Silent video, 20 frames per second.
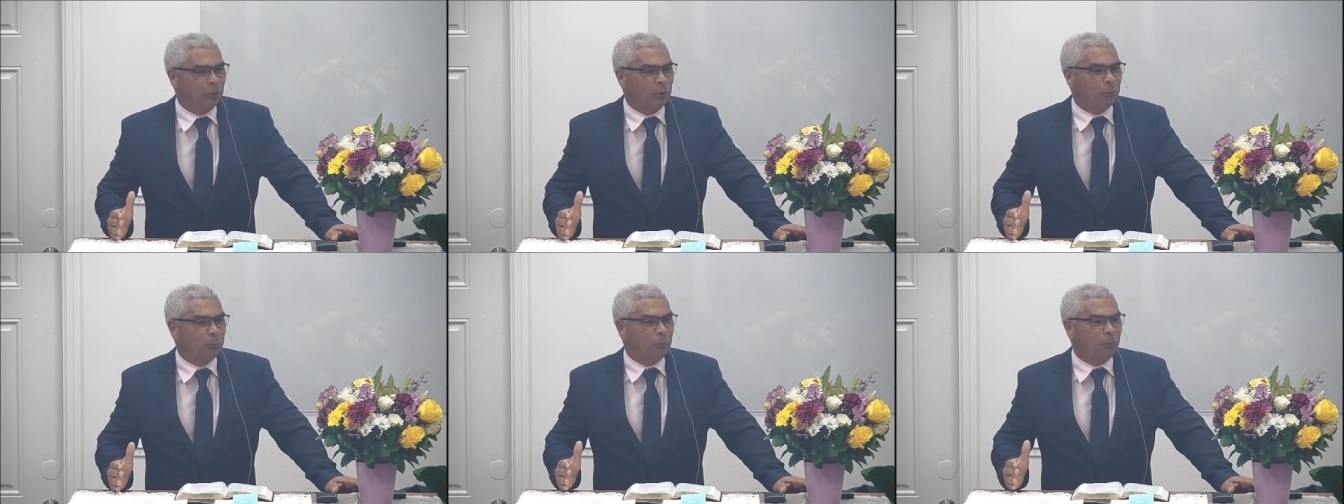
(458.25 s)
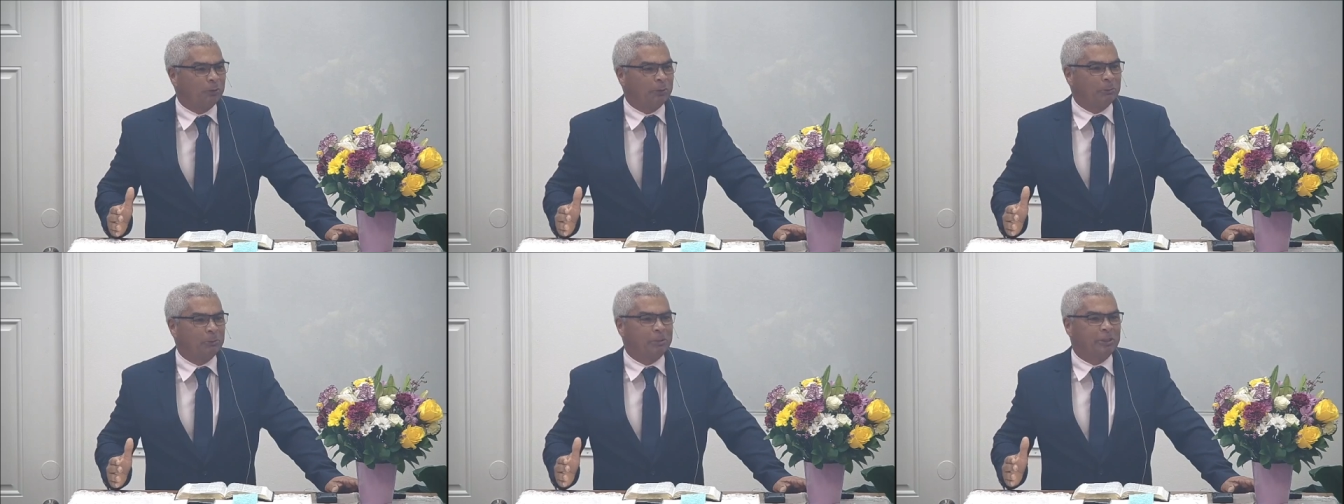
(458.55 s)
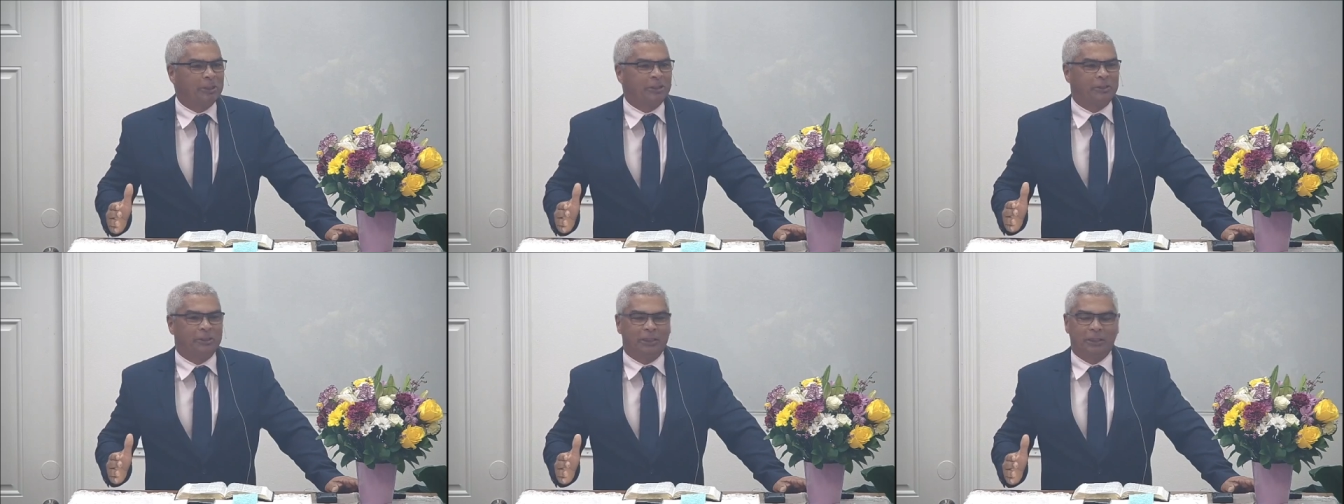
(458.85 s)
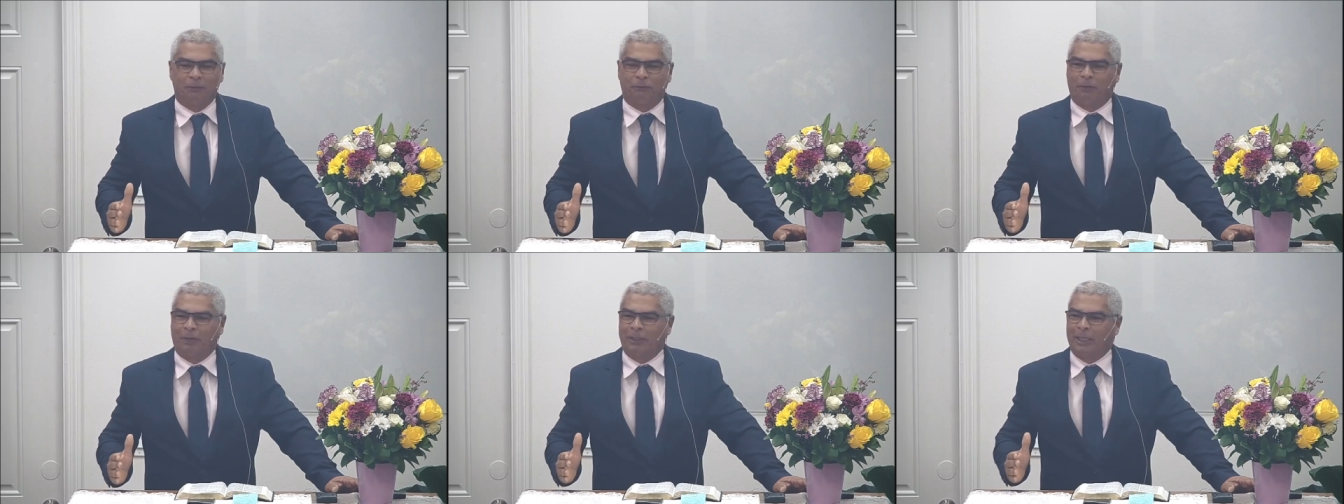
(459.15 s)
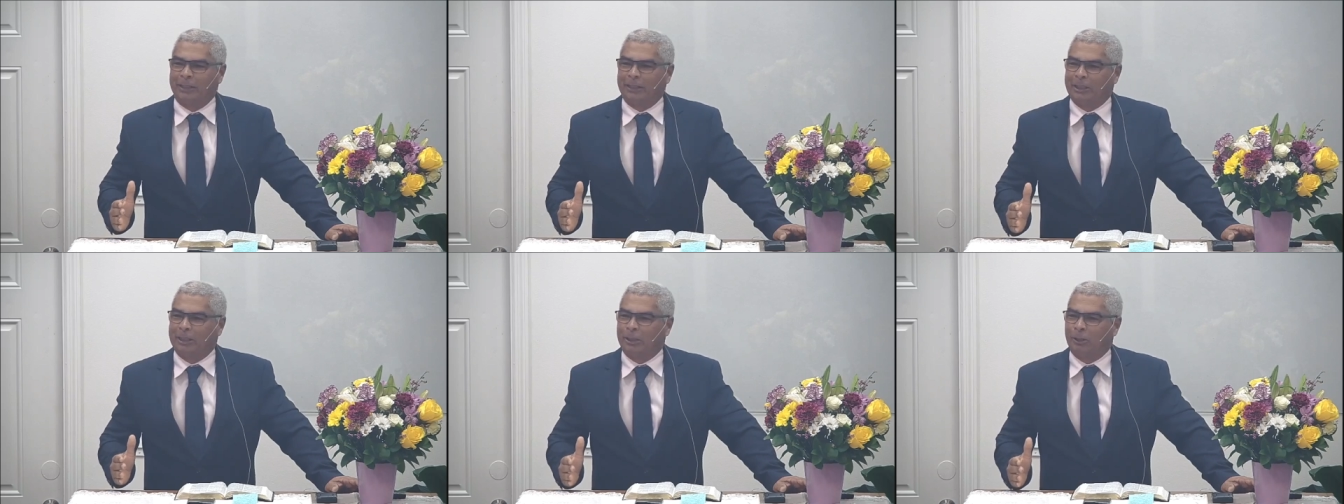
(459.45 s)
The Bible says that
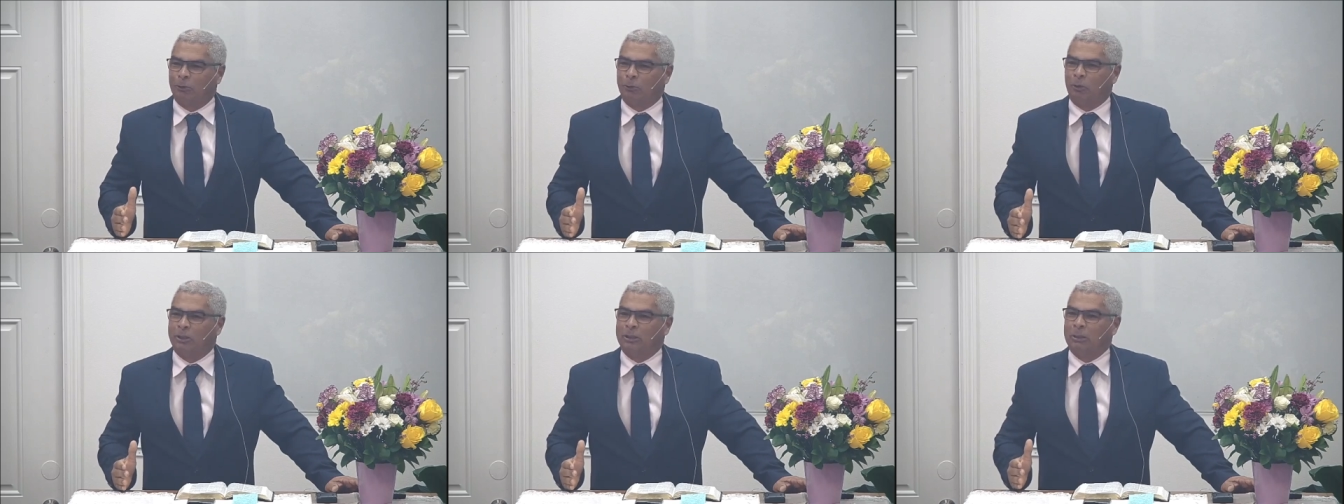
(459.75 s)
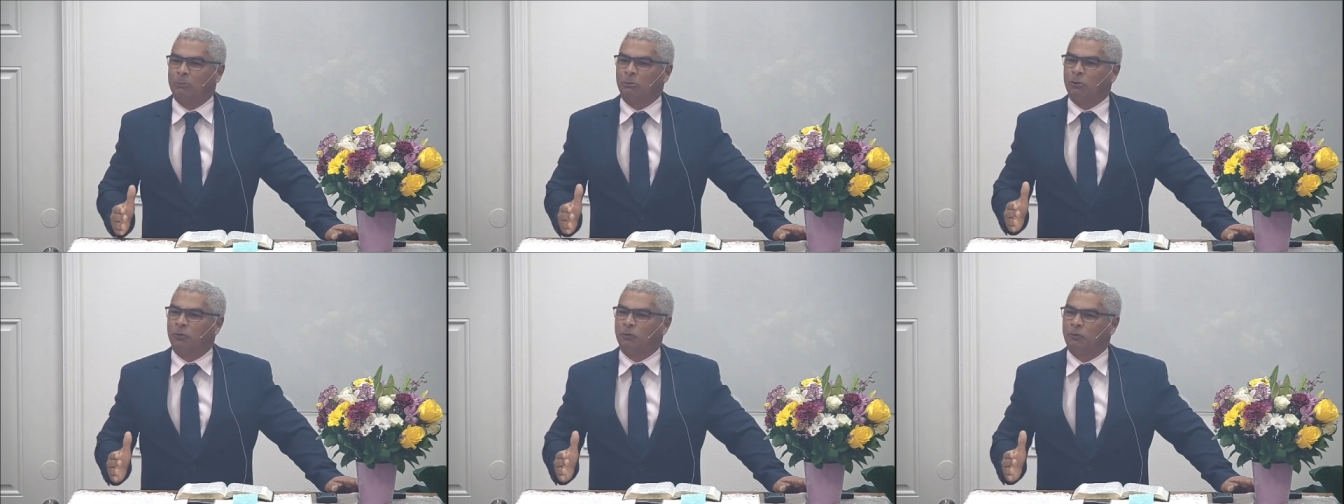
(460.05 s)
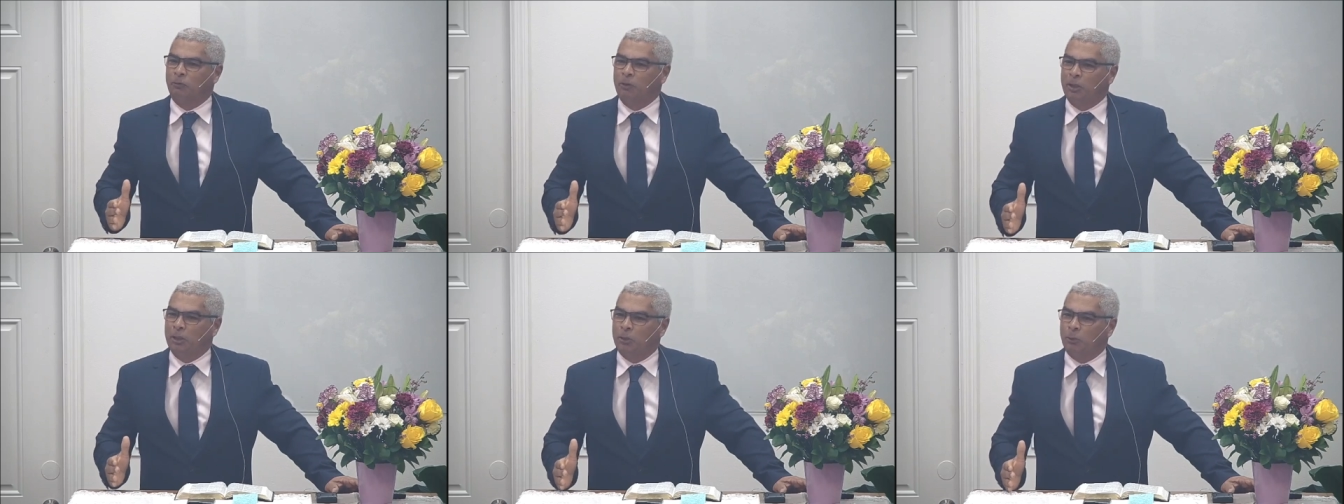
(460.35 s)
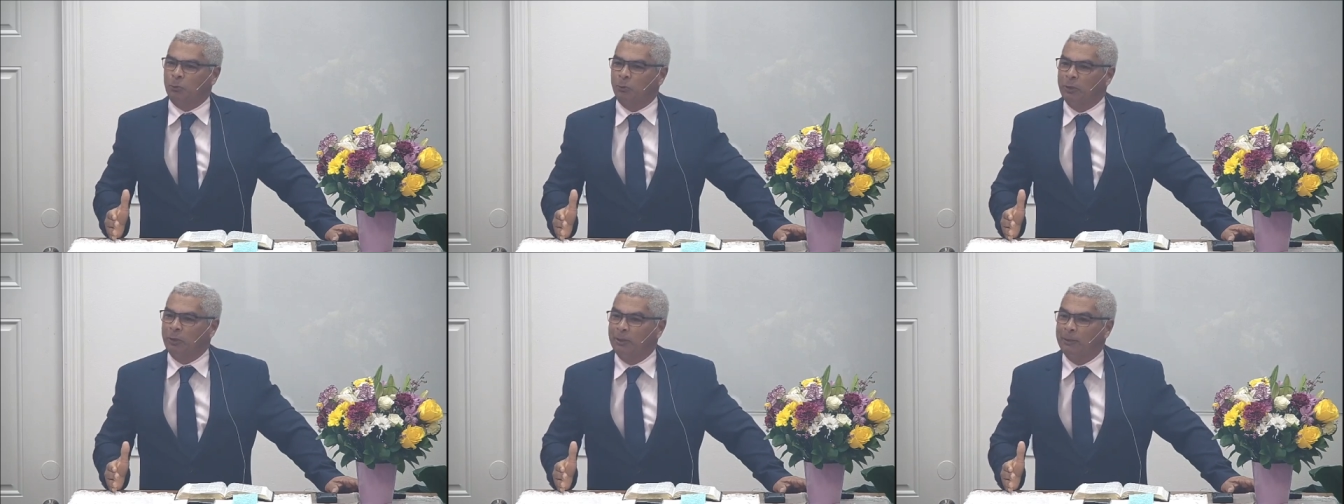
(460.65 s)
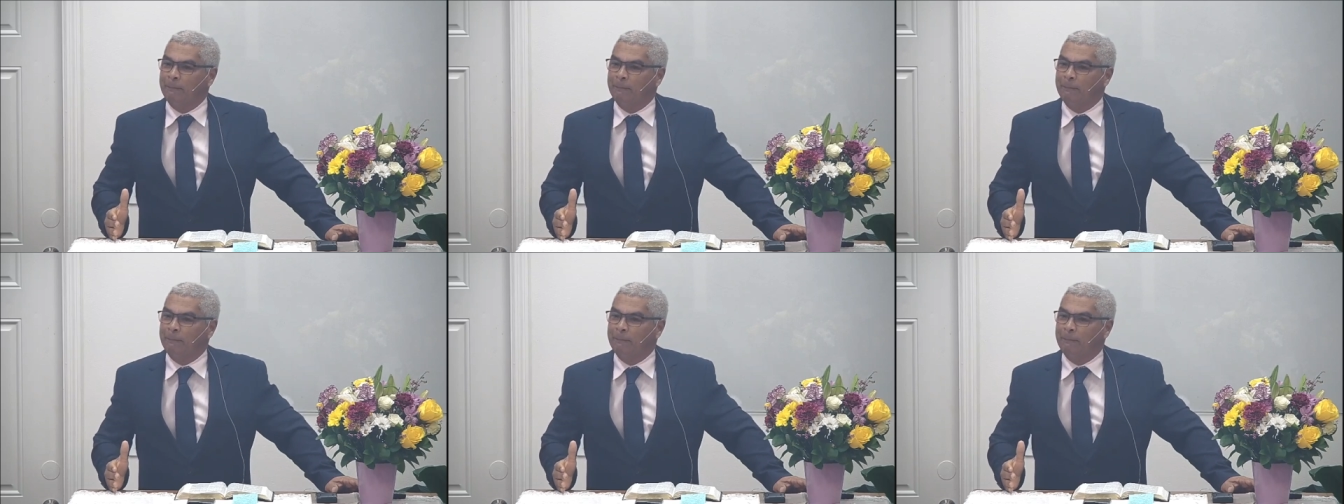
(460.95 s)
we should never stop